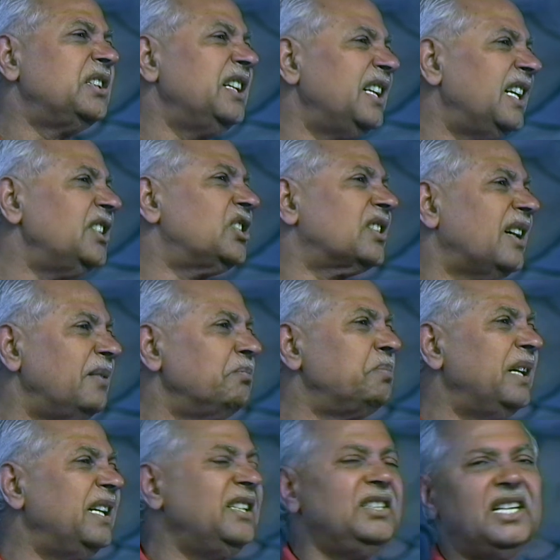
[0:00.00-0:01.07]
dearest
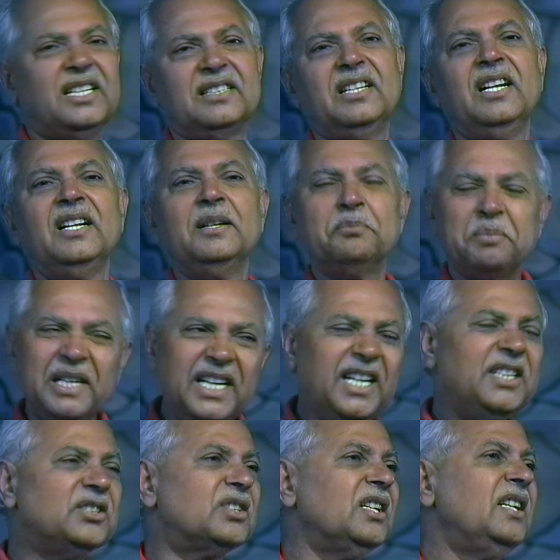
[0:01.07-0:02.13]
companion,
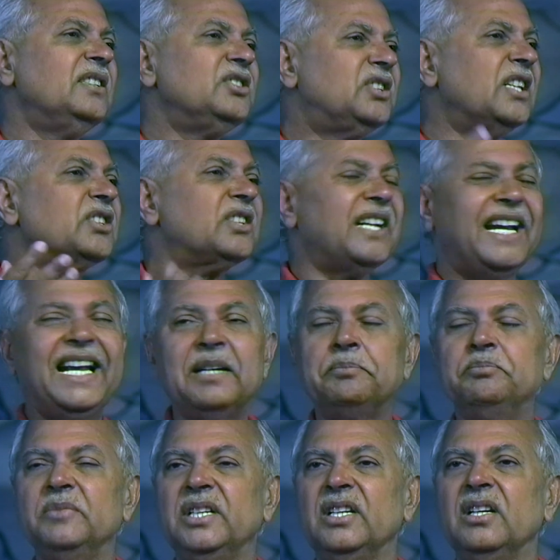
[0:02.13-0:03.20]
please just help
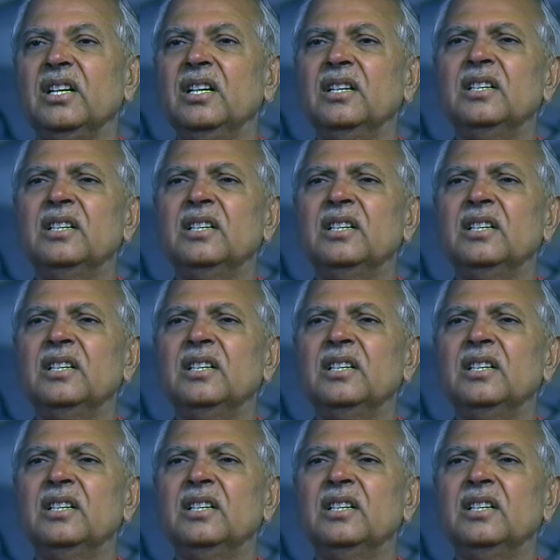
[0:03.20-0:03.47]
me.